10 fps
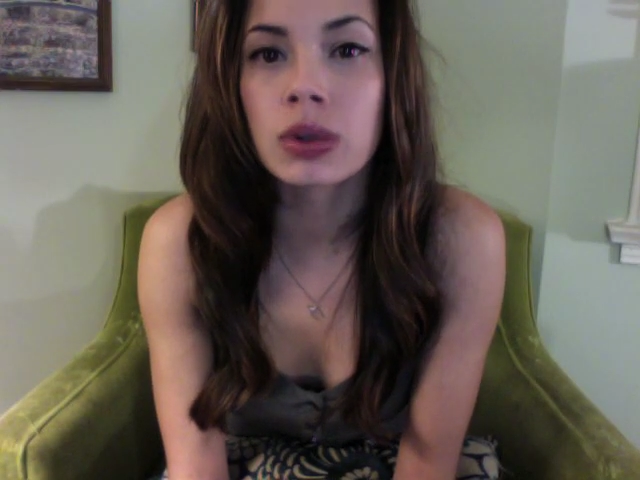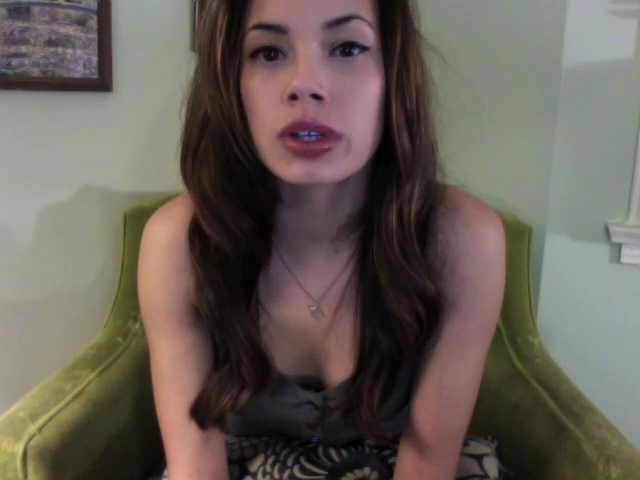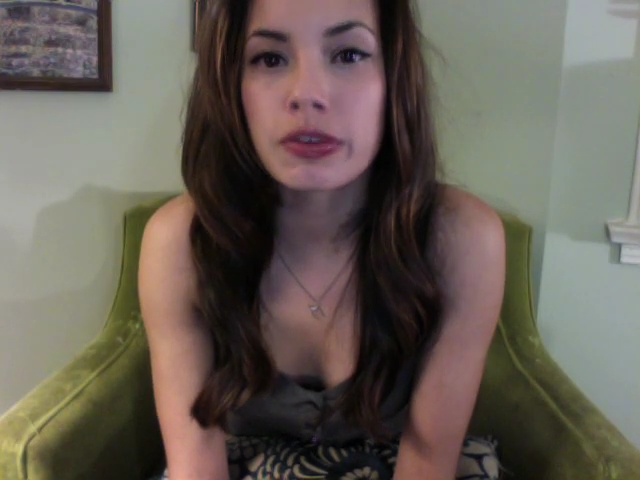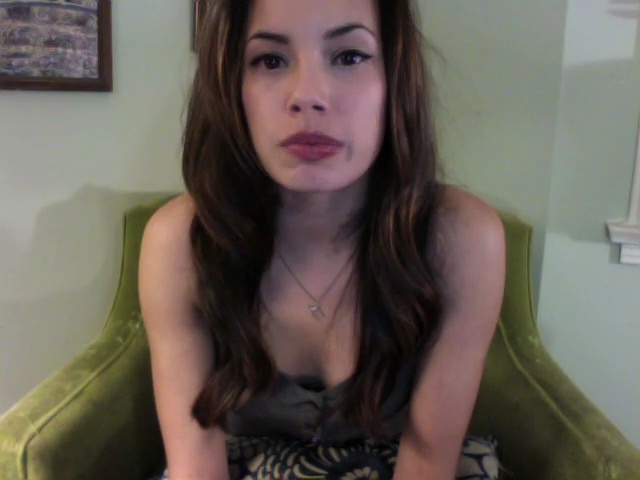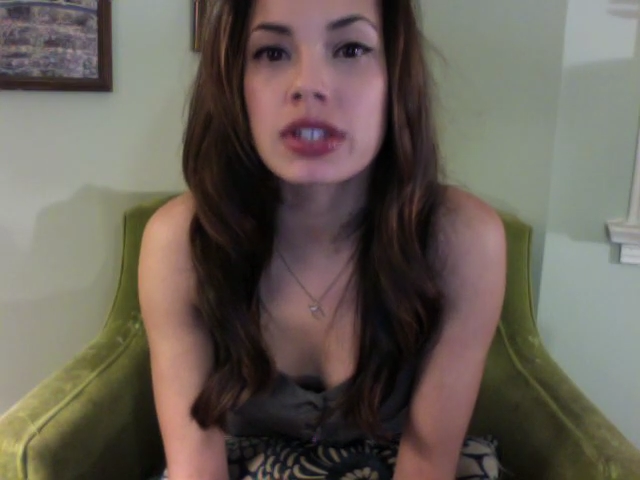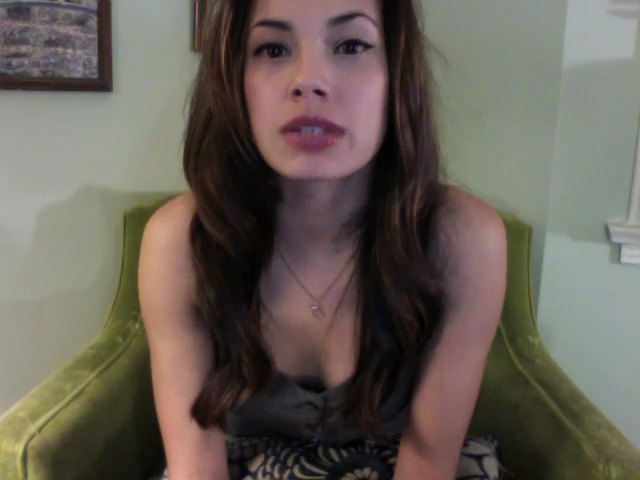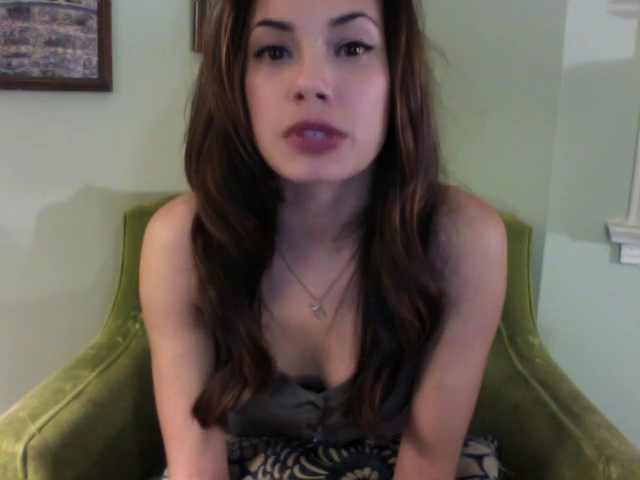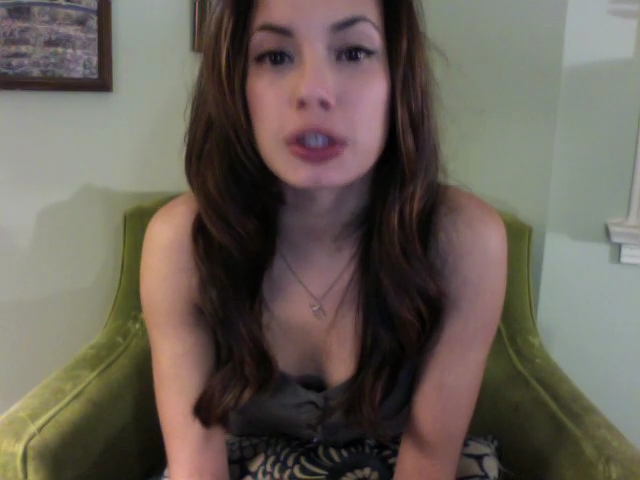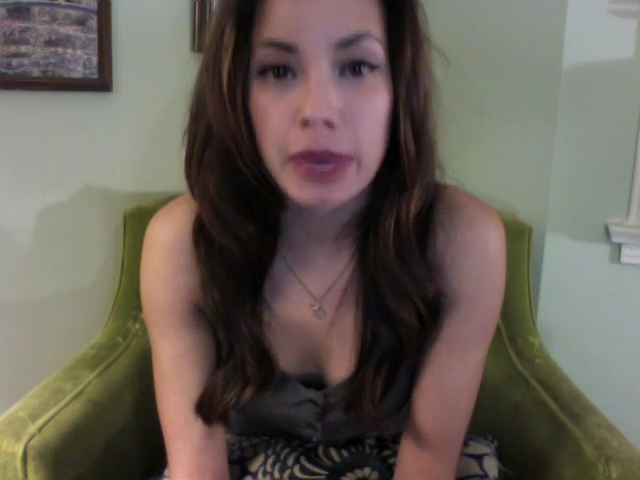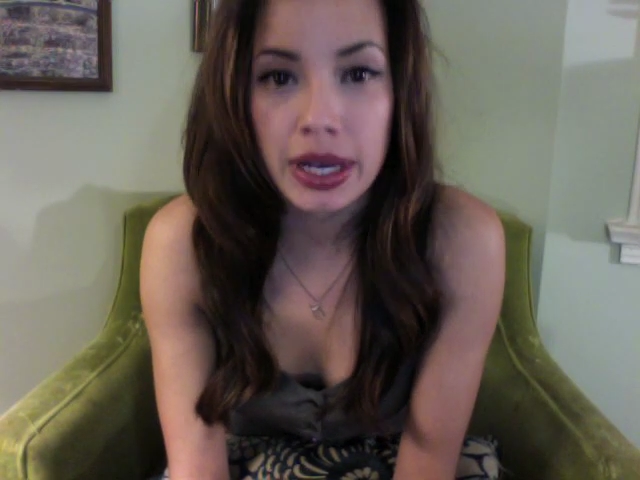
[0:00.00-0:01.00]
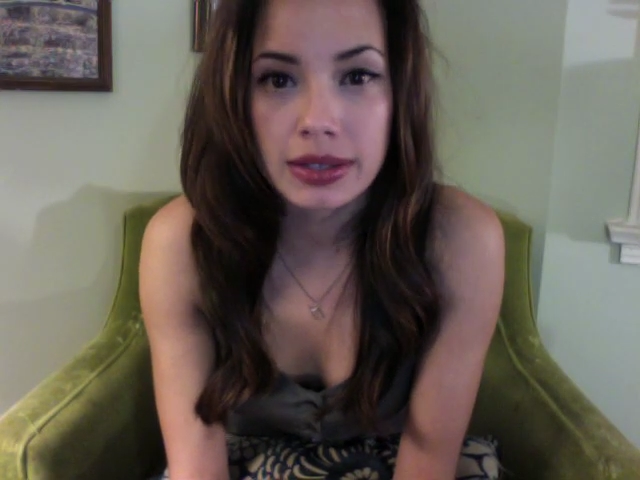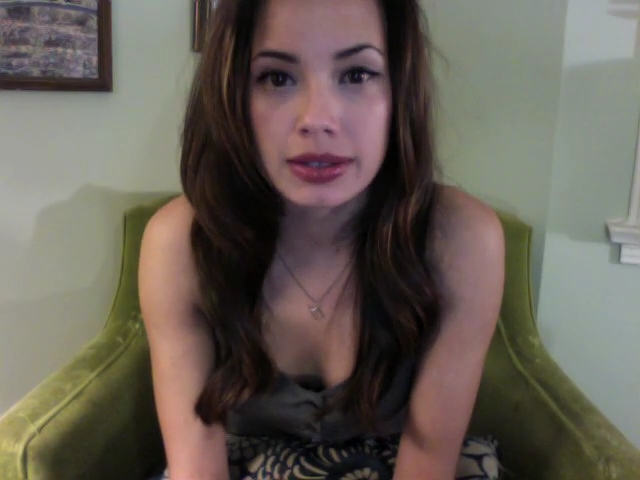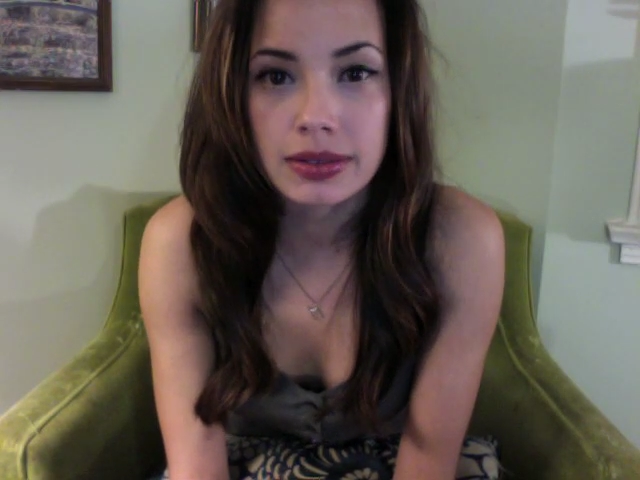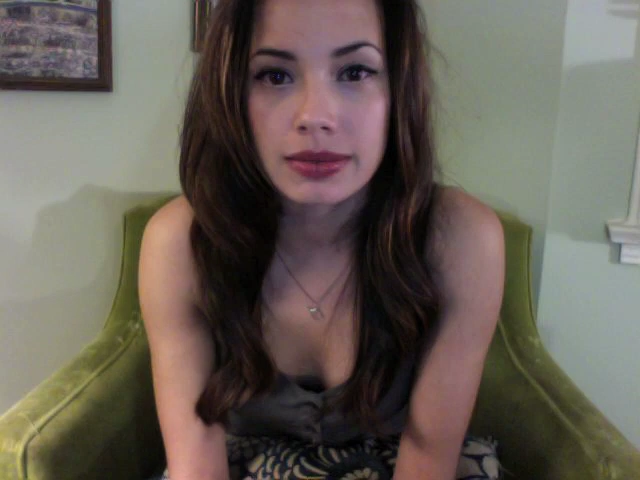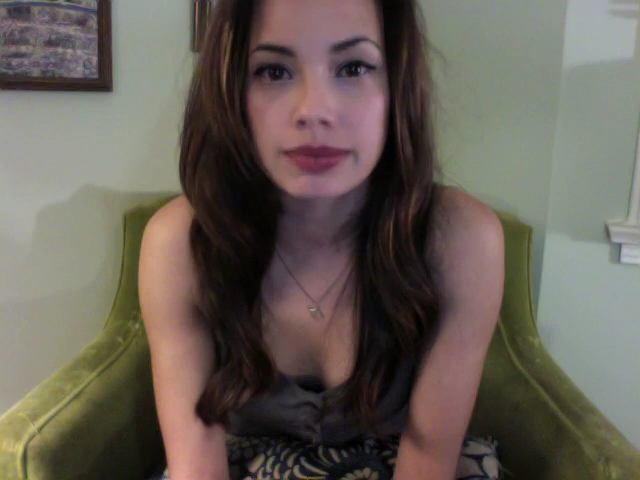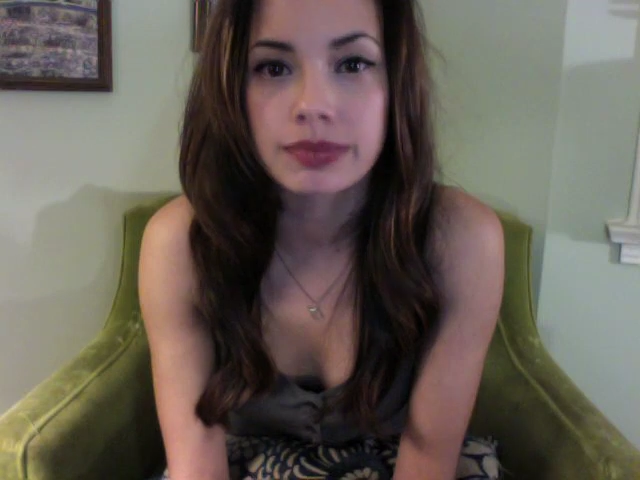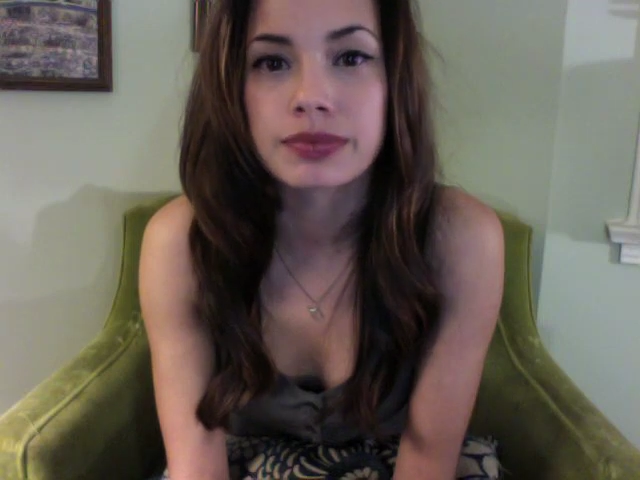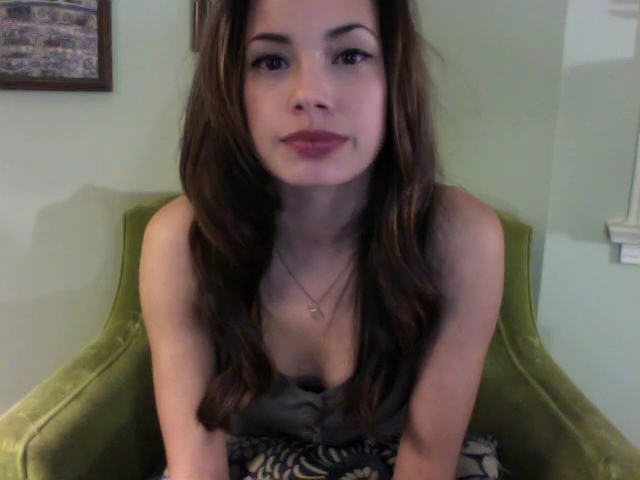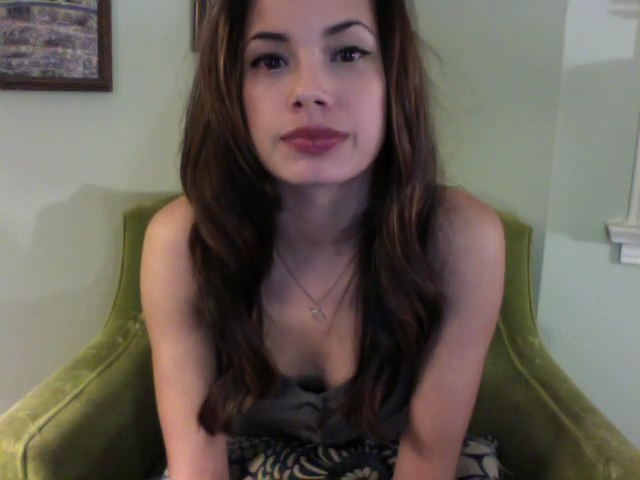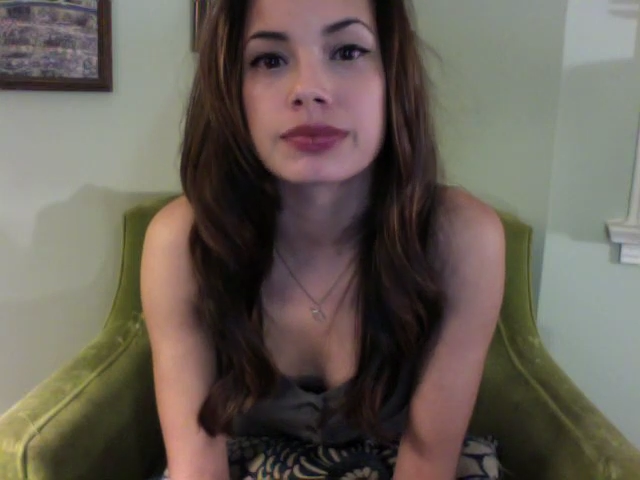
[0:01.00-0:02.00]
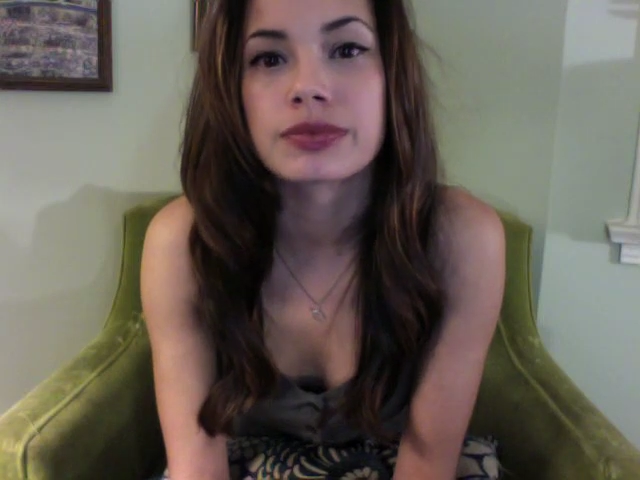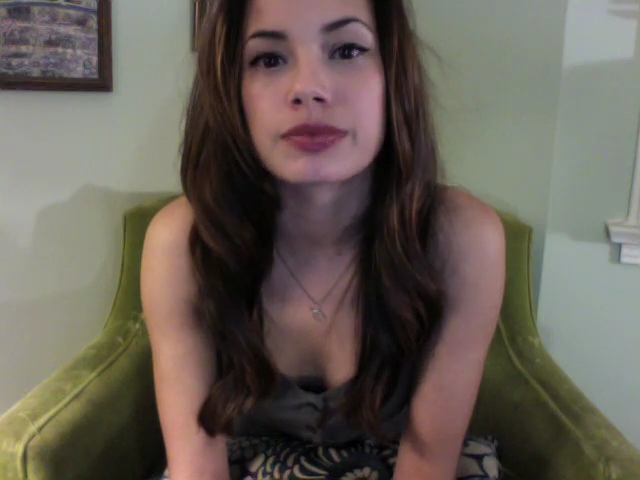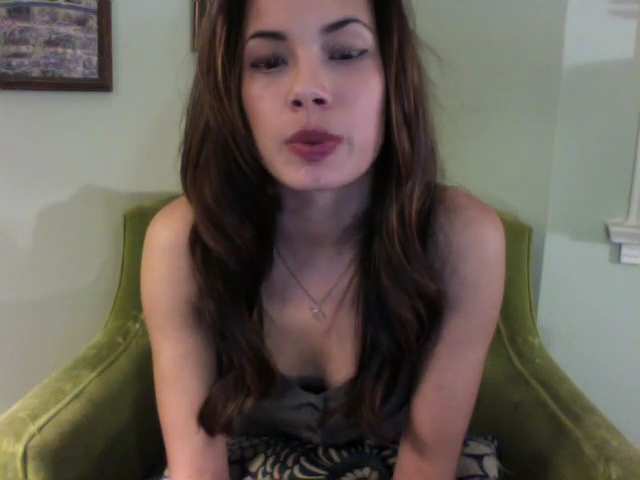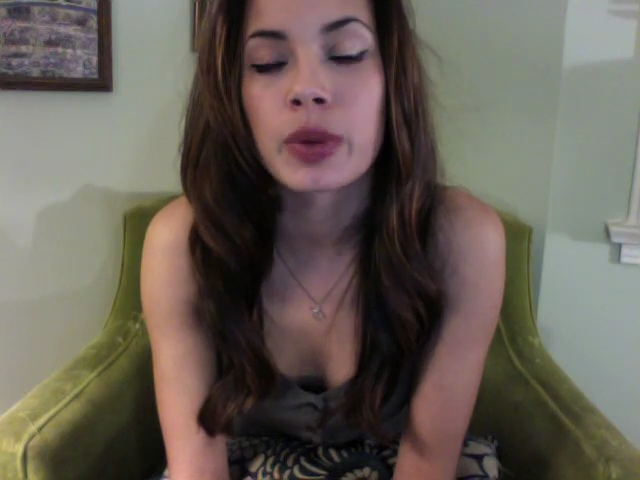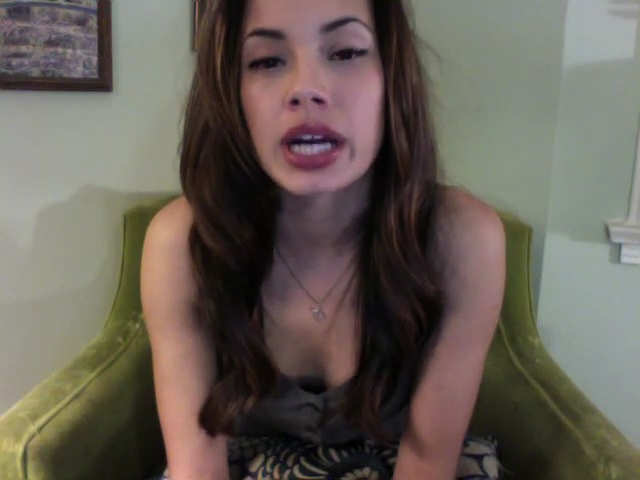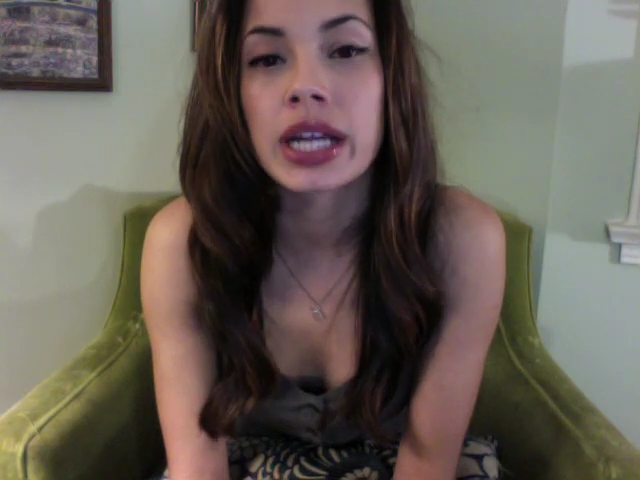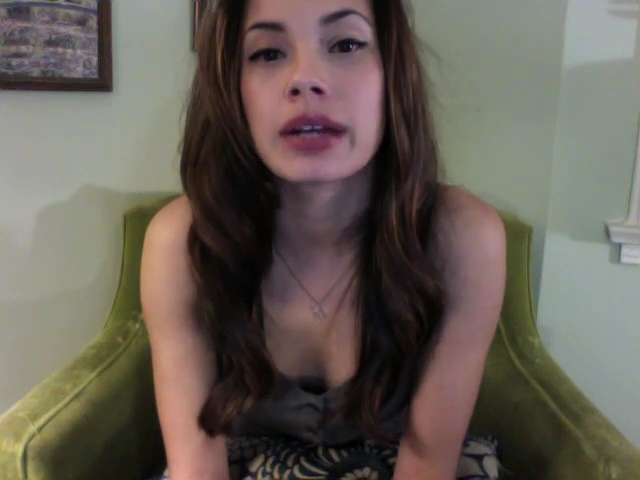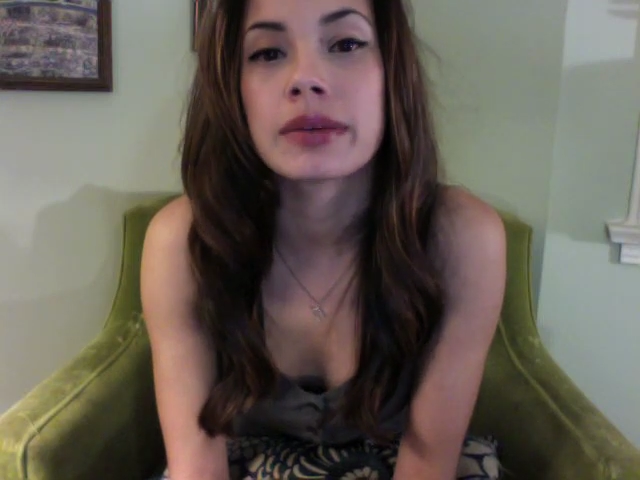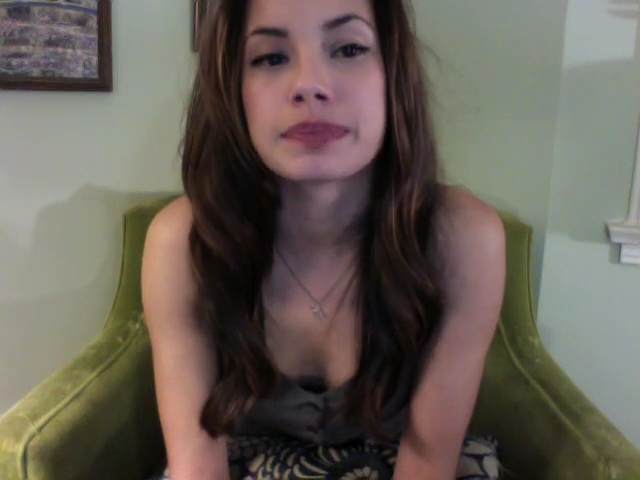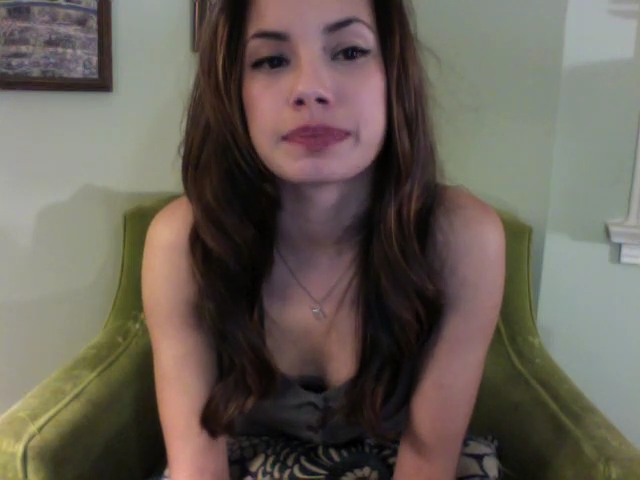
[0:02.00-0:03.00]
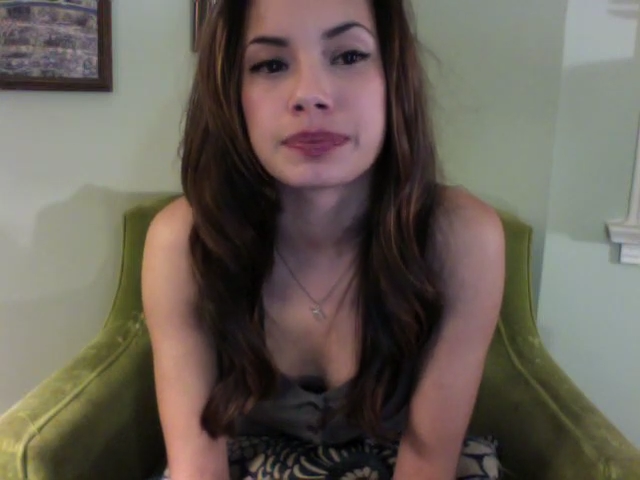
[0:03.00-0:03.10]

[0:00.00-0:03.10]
will give me some space when I need it.